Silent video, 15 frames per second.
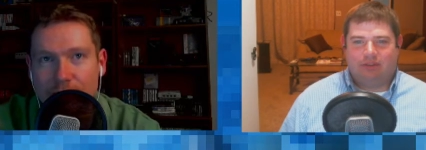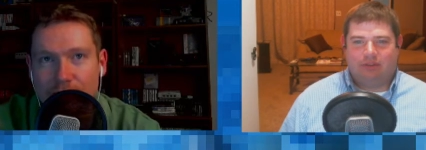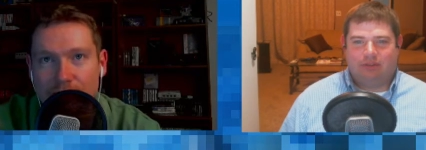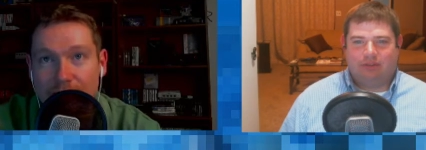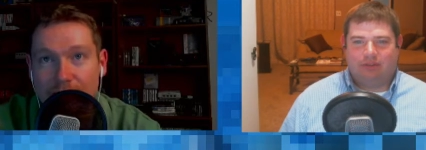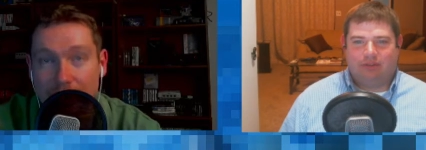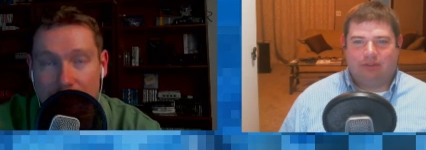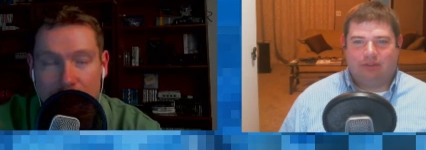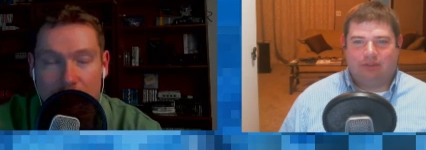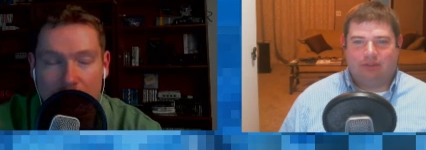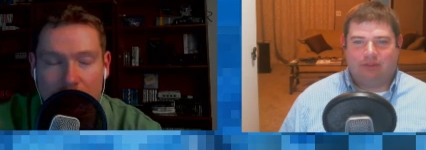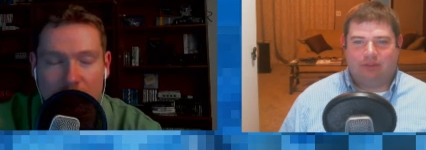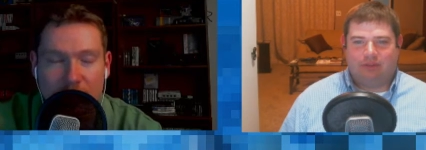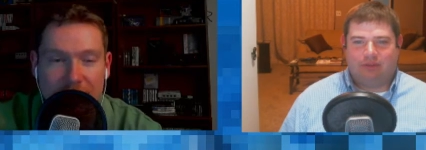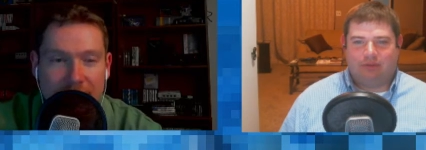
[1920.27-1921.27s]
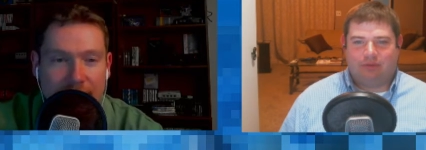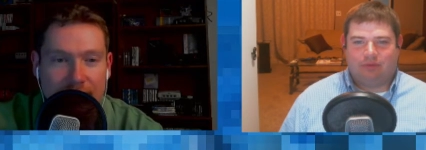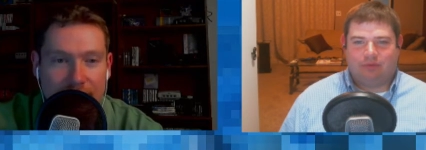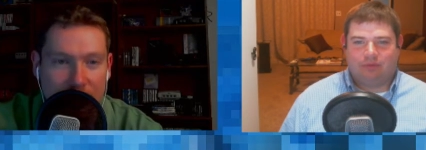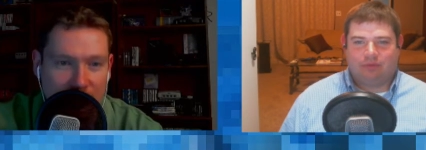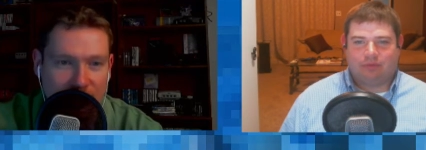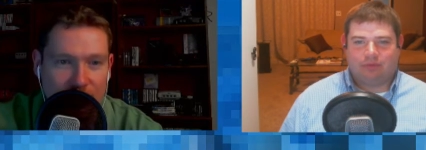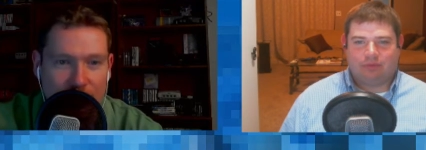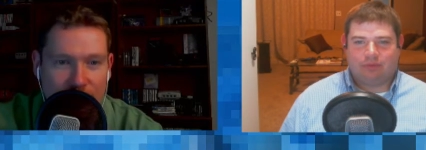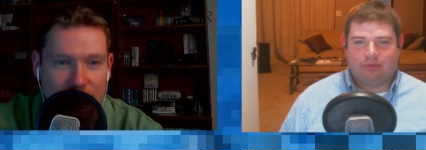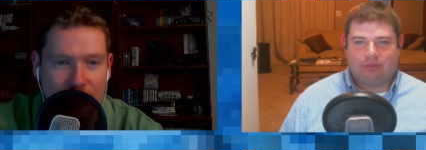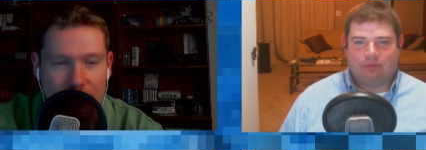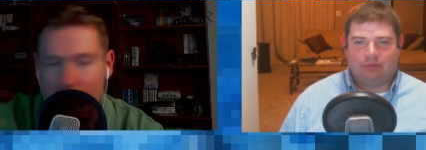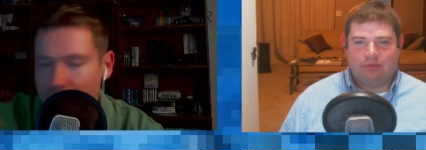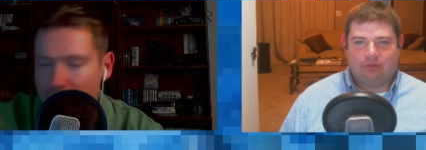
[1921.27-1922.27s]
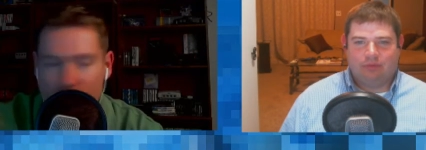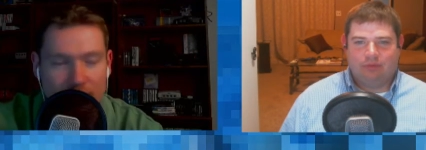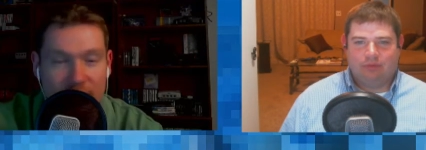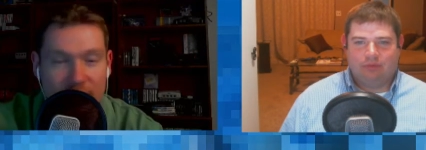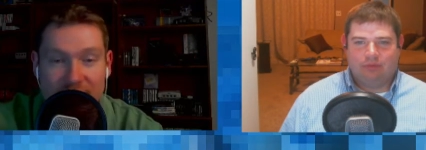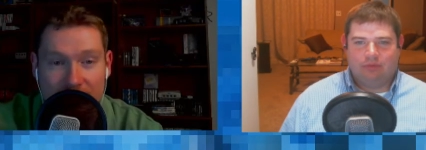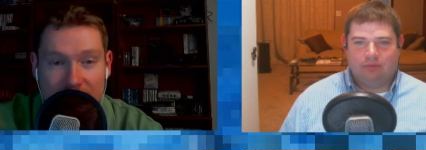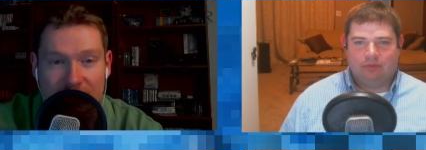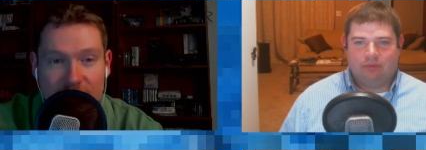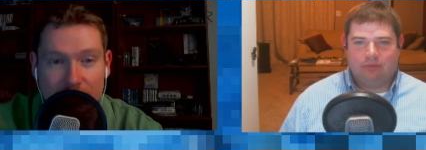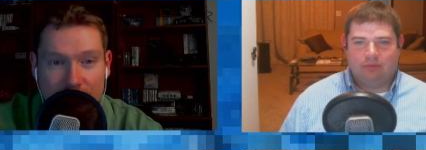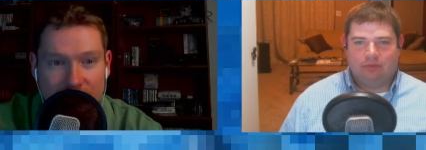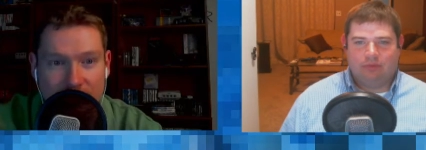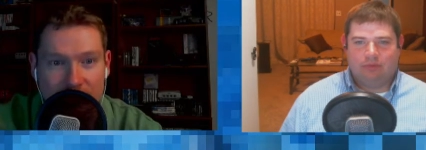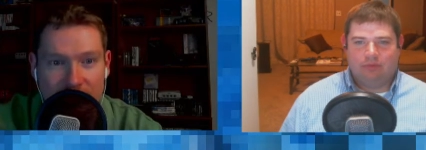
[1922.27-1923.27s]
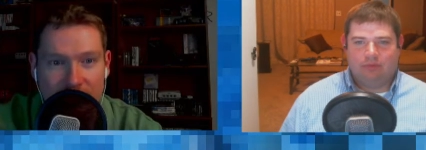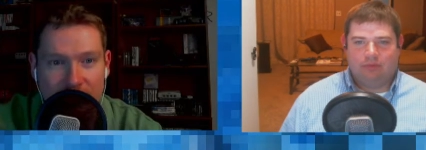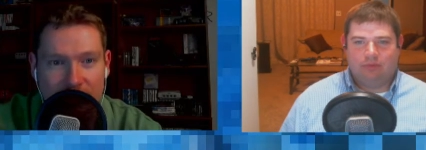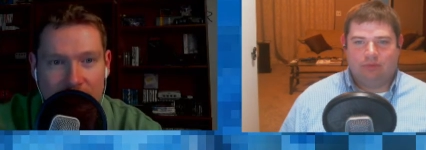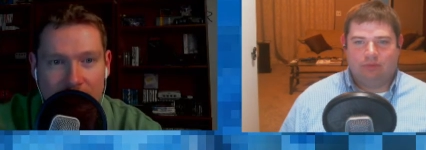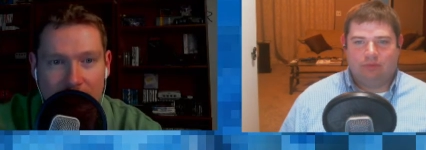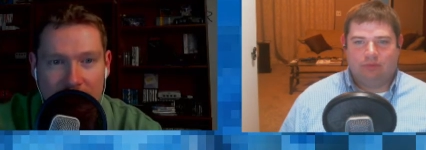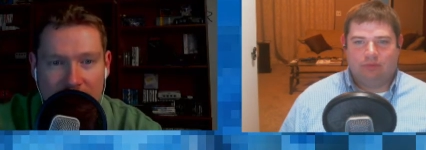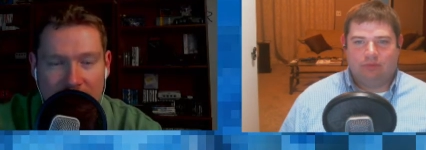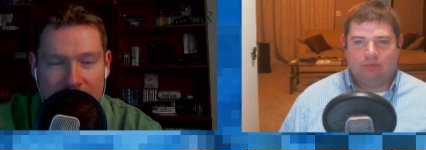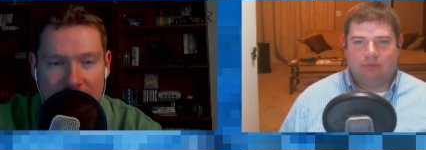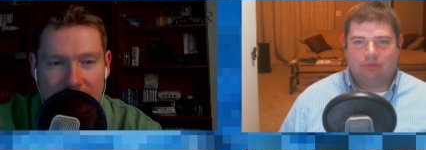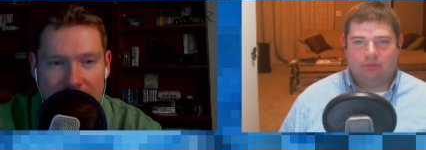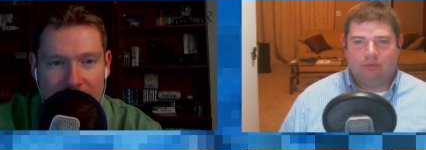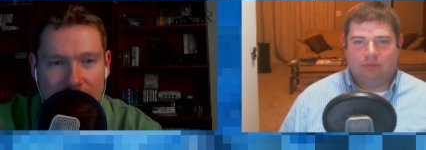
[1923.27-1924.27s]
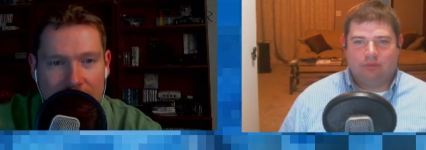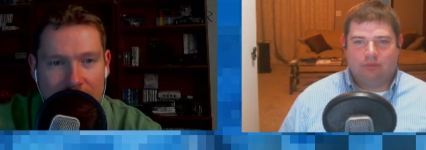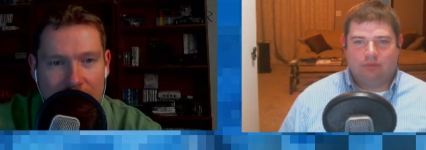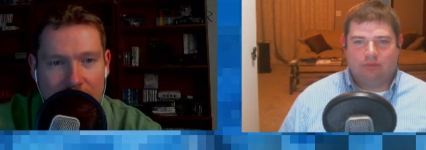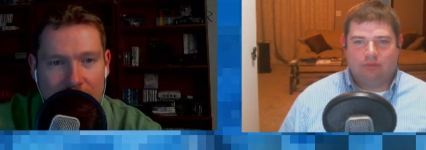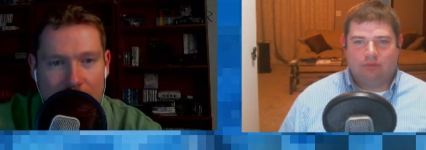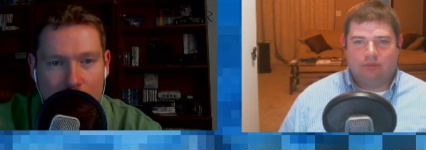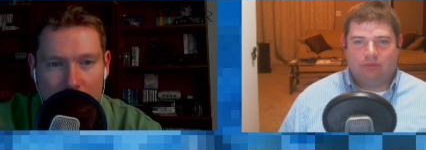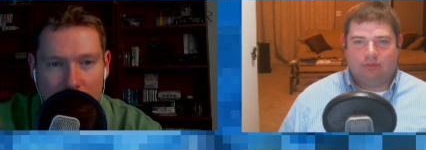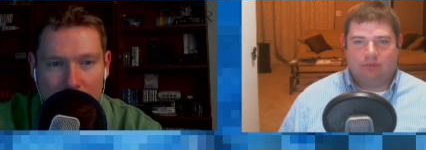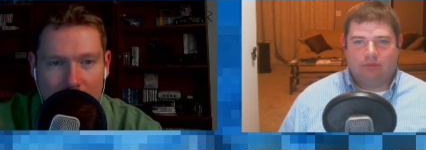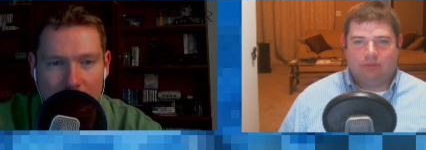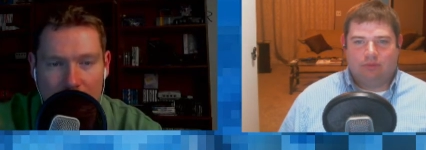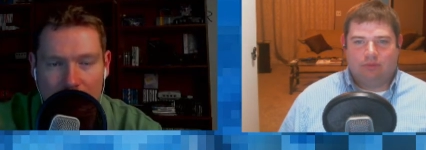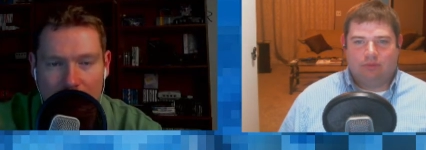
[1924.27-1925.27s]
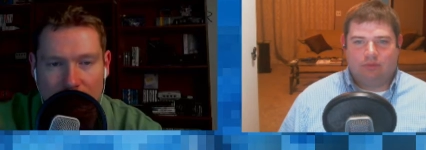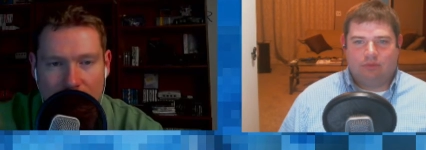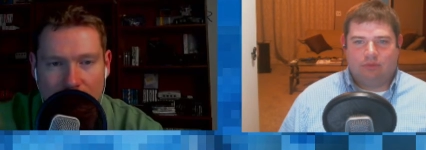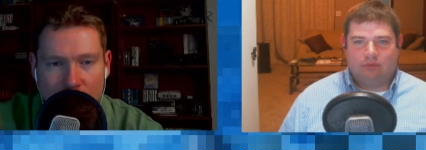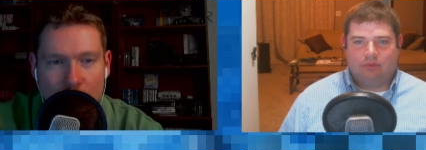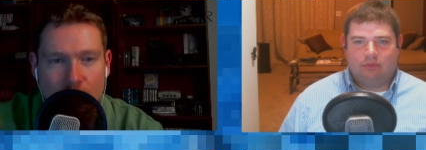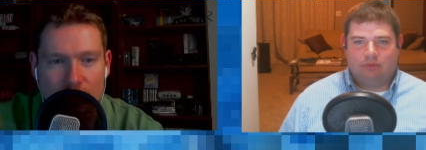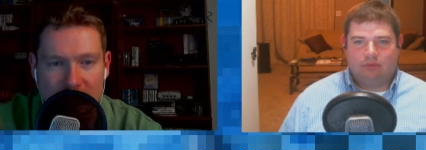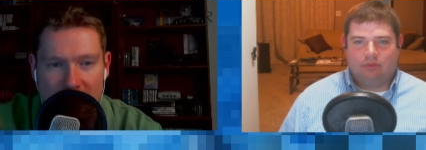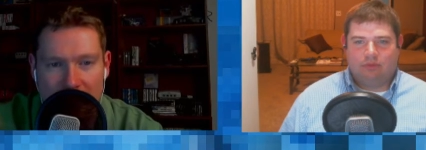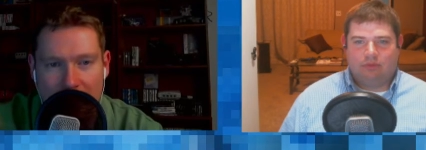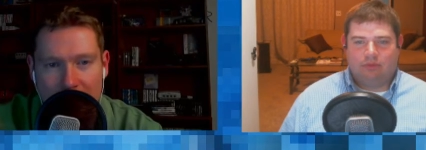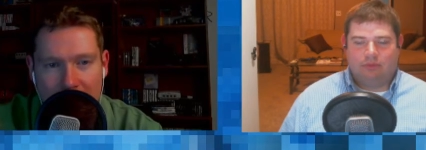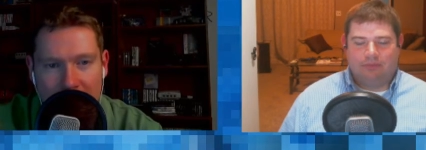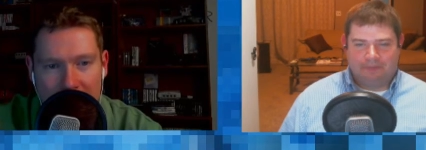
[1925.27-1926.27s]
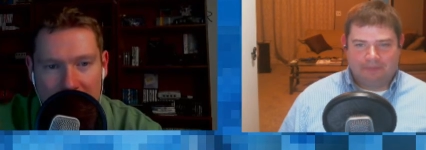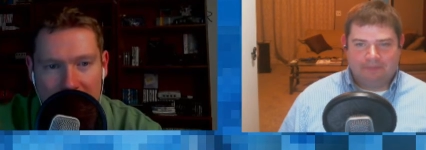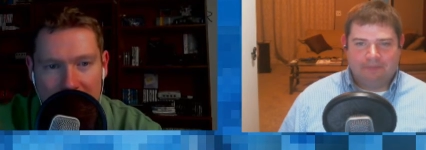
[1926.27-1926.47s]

Speaker 1: that was when I was playing Dark Souls, or excuse me, Demon Souls, and putting them up on the well, uh, YouTube channel. Mm-hmm.